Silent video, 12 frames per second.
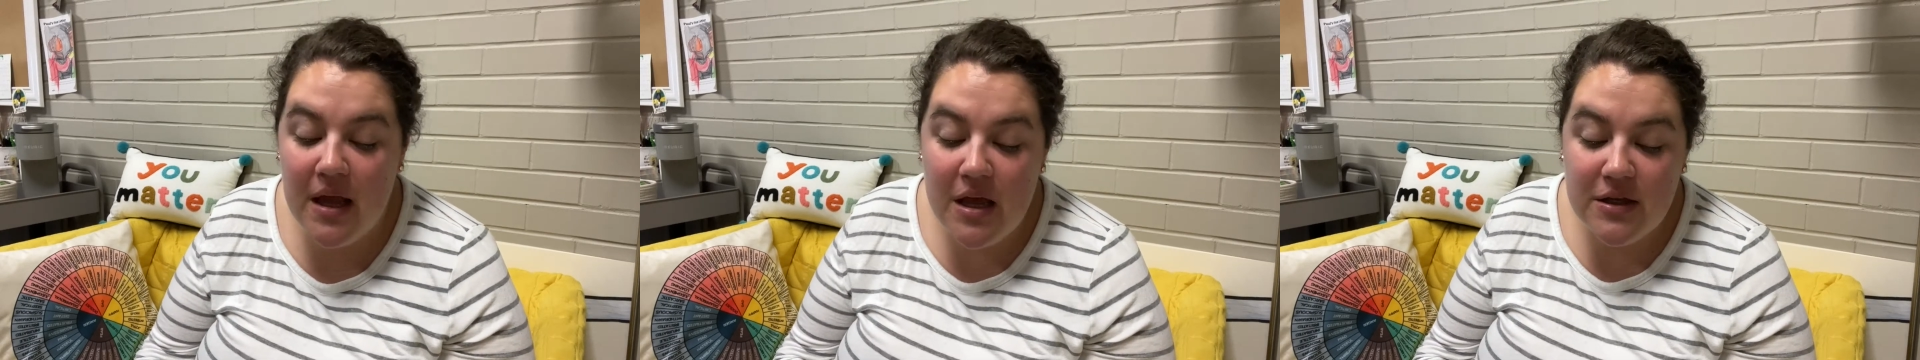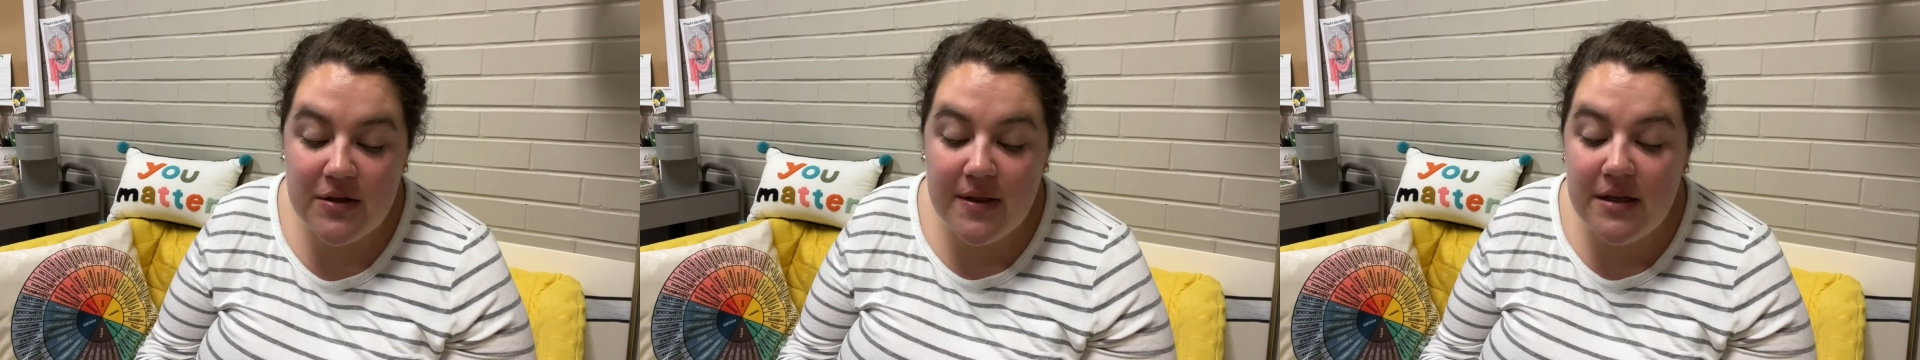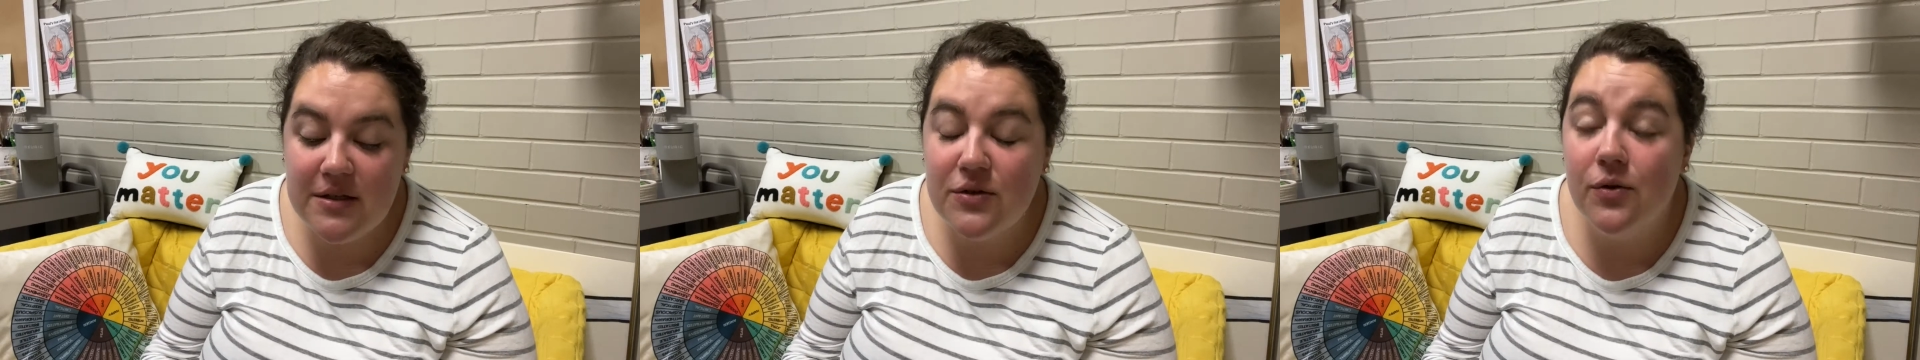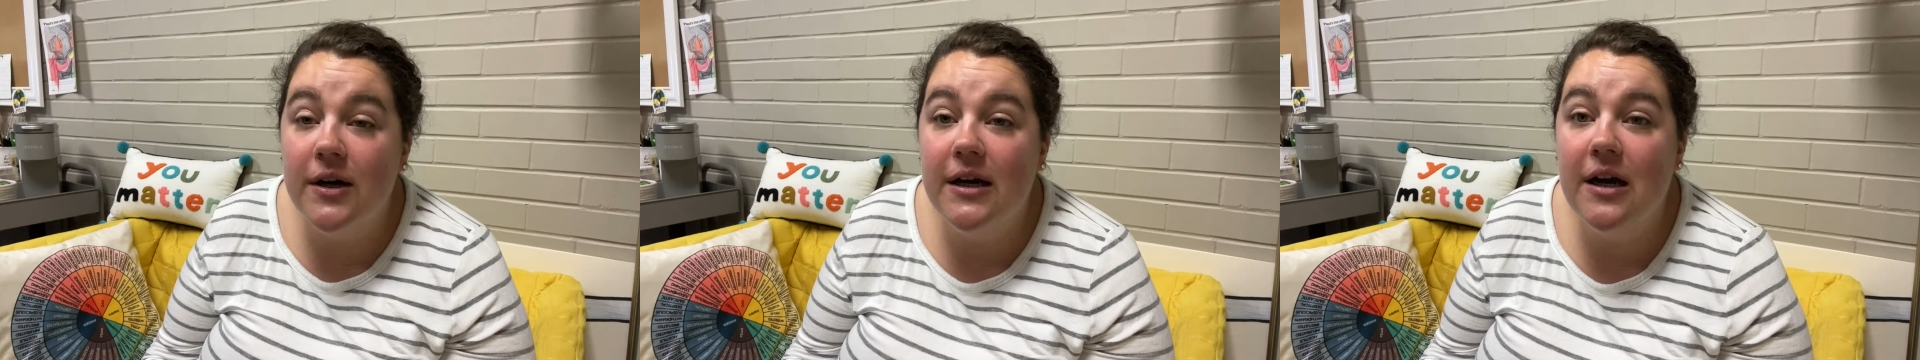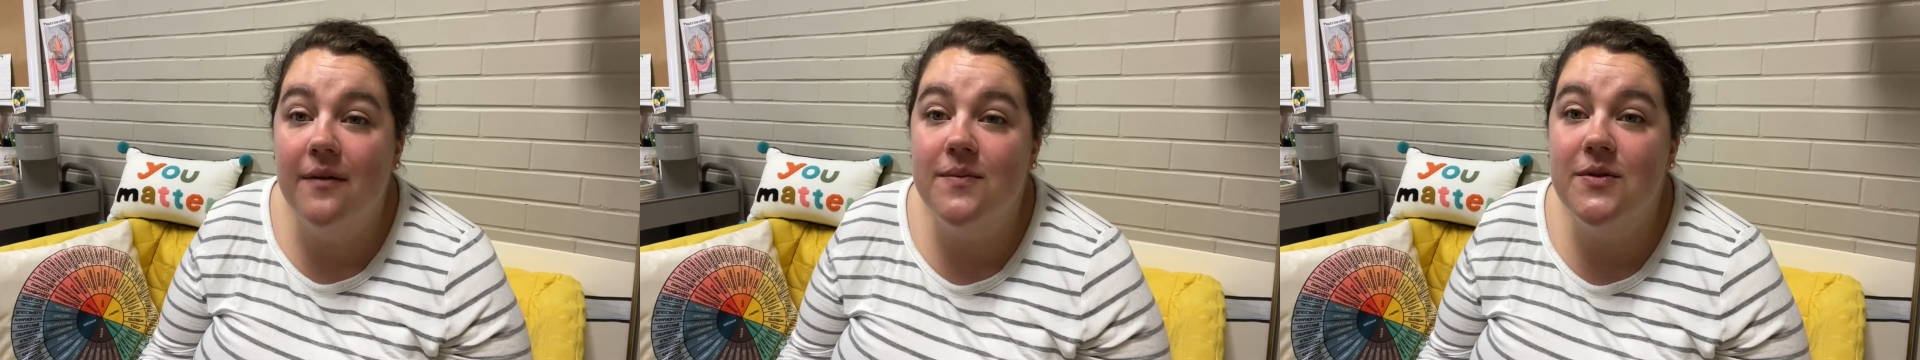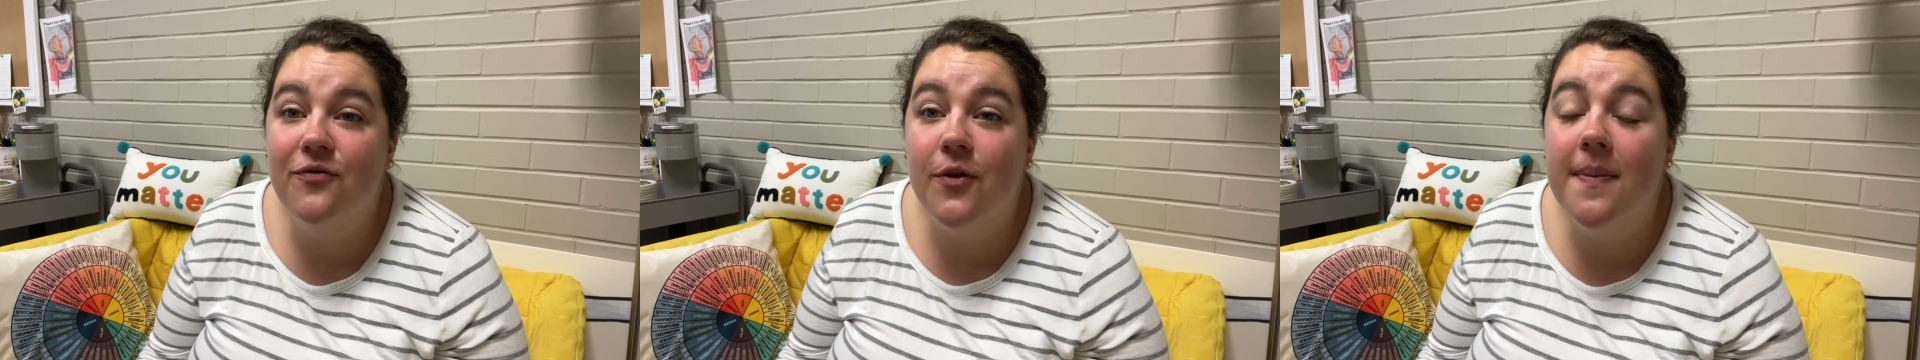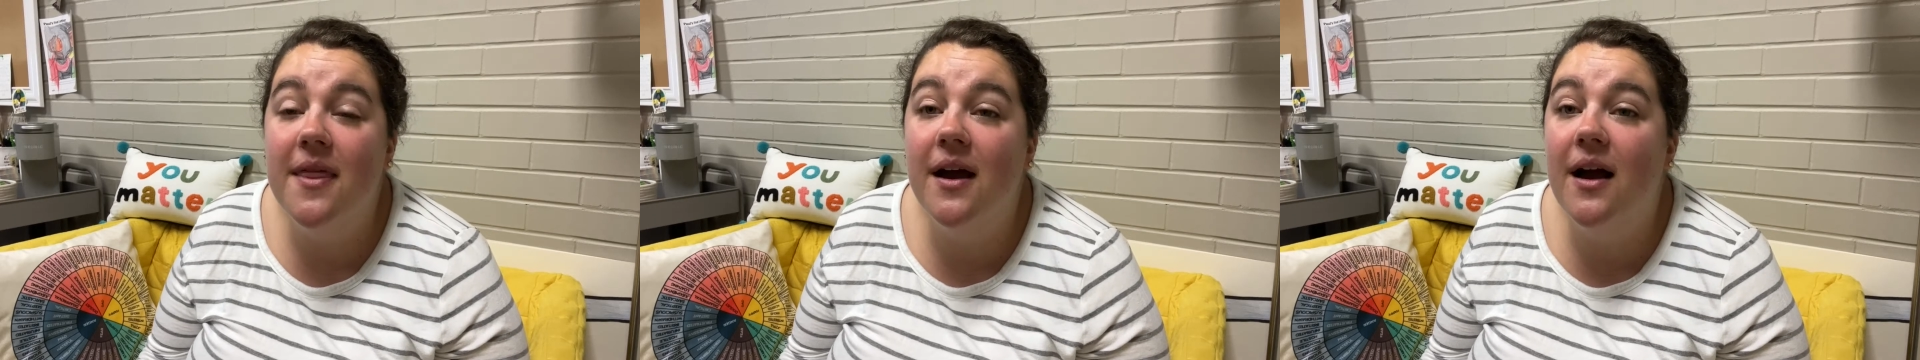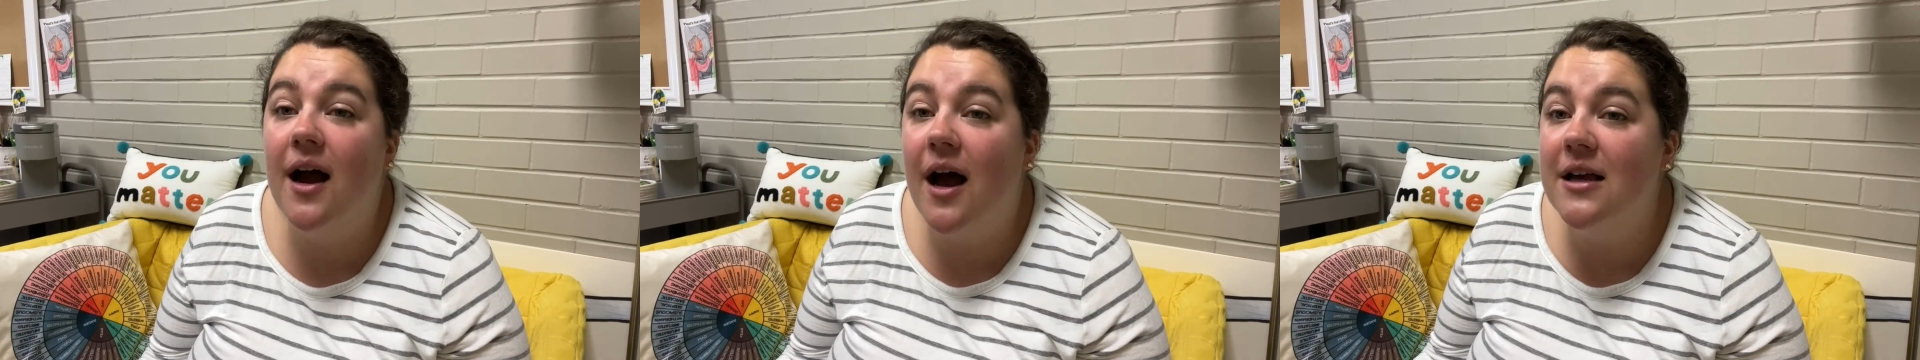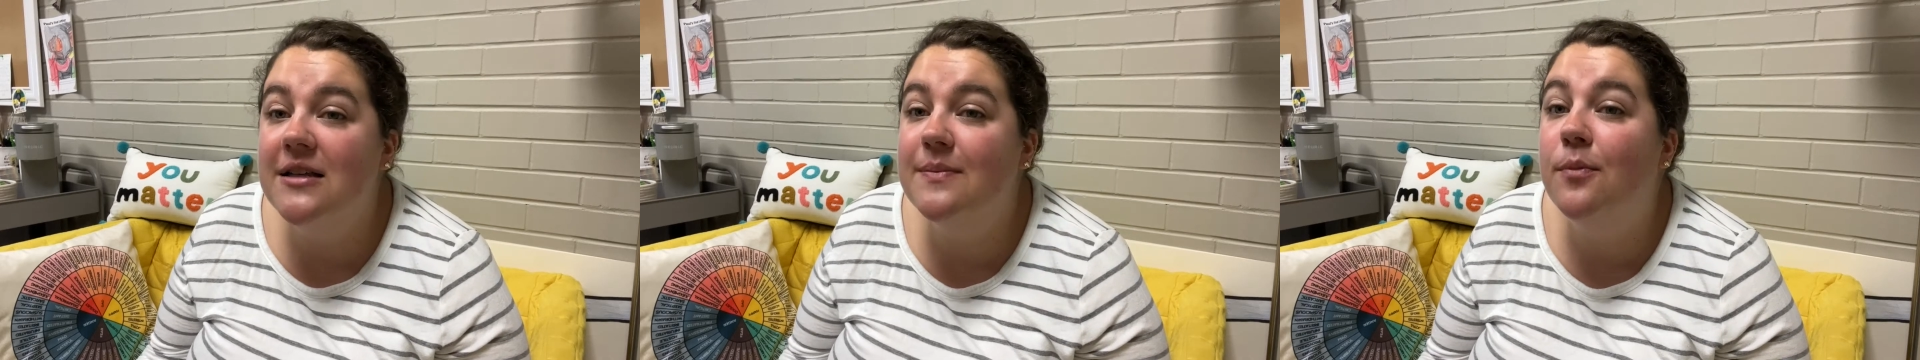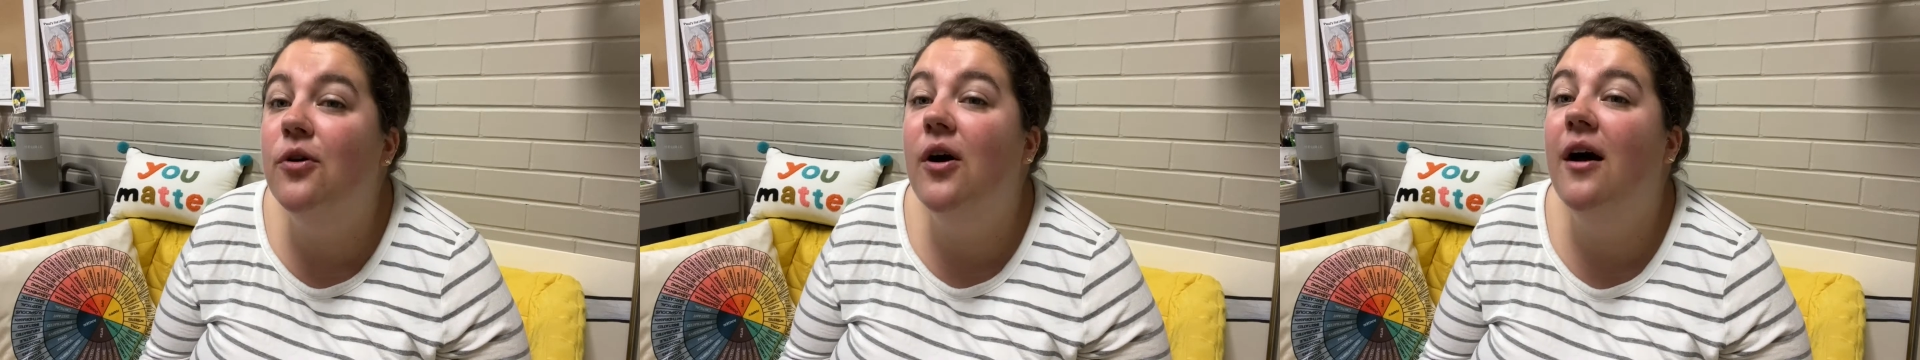So this story comes from the Gospel